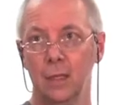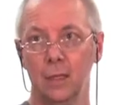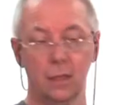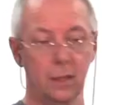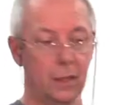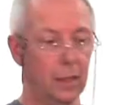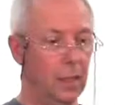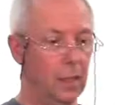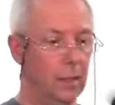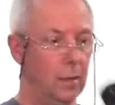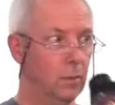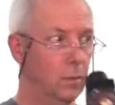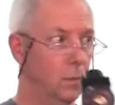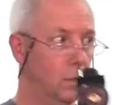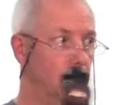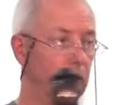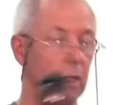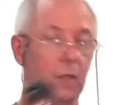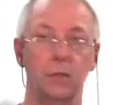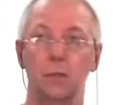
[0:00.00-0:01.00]
Okay,
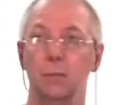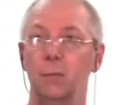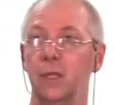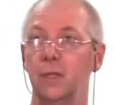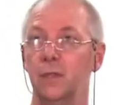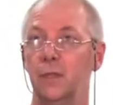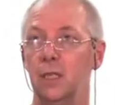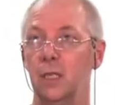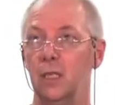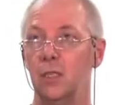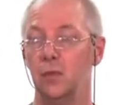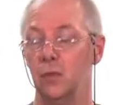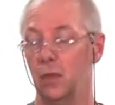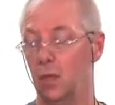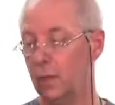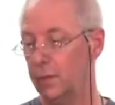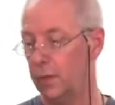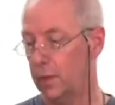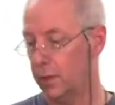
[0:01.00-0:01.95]
we'll give it a bit of a test drive.